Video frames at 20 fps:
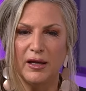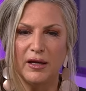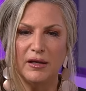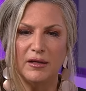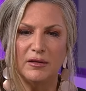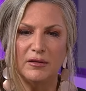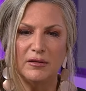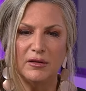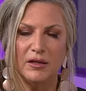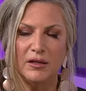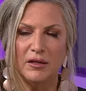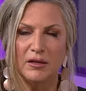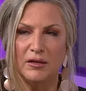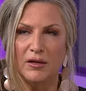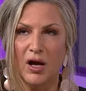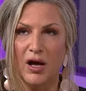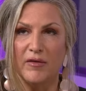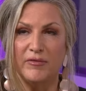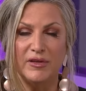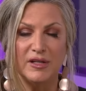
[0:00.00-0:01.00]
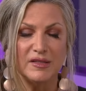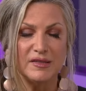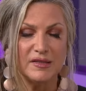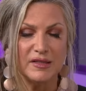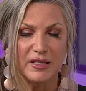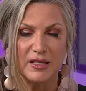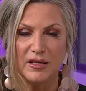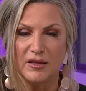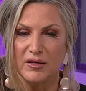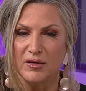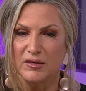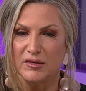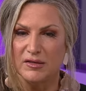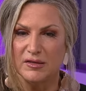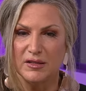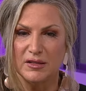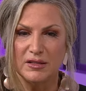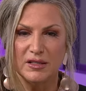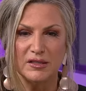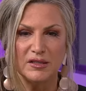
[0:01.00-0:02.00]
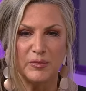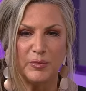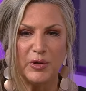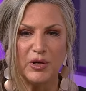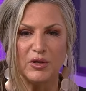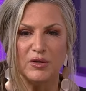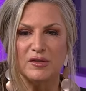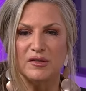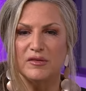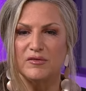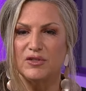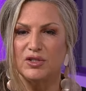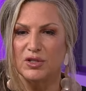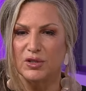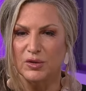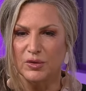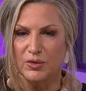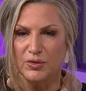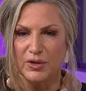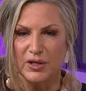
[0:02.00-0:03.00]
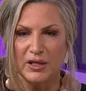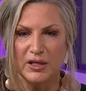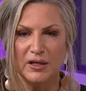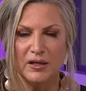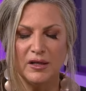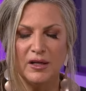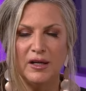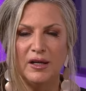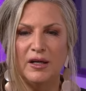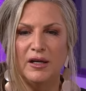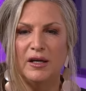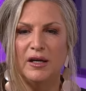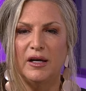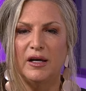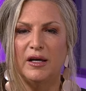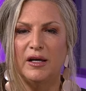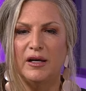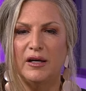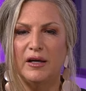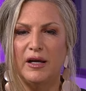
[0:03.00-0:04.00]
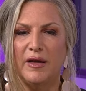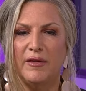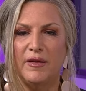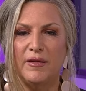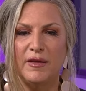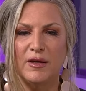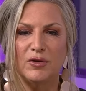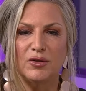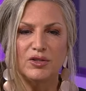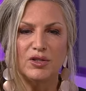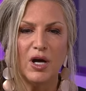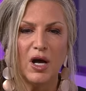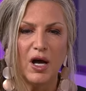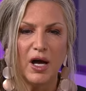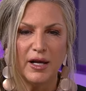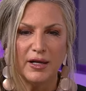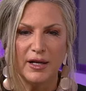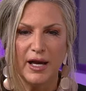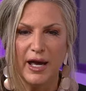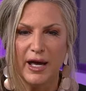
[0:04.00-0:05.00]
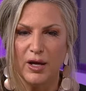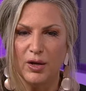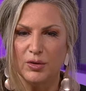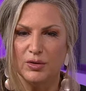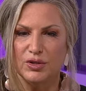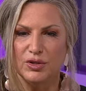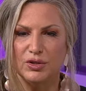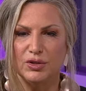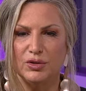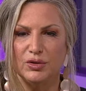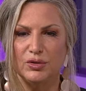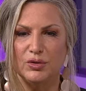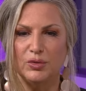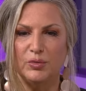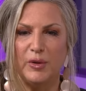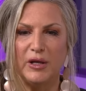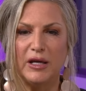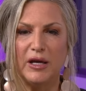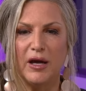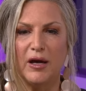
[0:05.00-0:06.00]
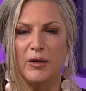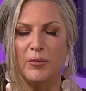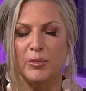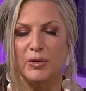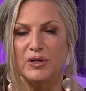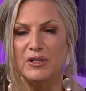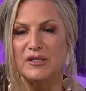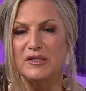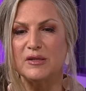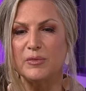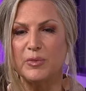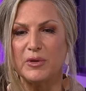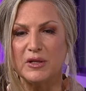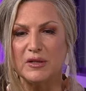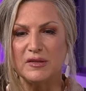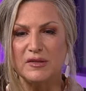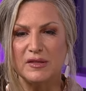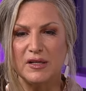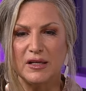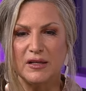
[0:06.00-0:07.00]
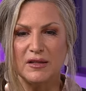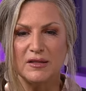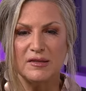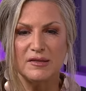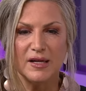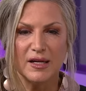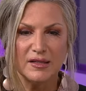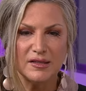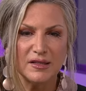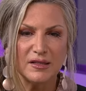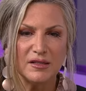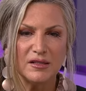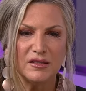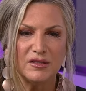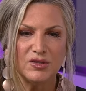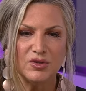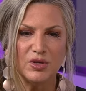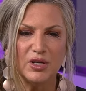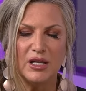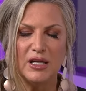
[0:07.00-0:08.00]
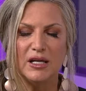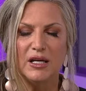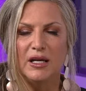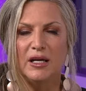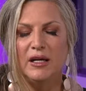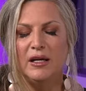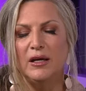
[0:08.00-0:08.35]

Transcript: Uh, it, obviously, there's the disappearance of children. Uh, and then they're taught how to become participants in the sex industry.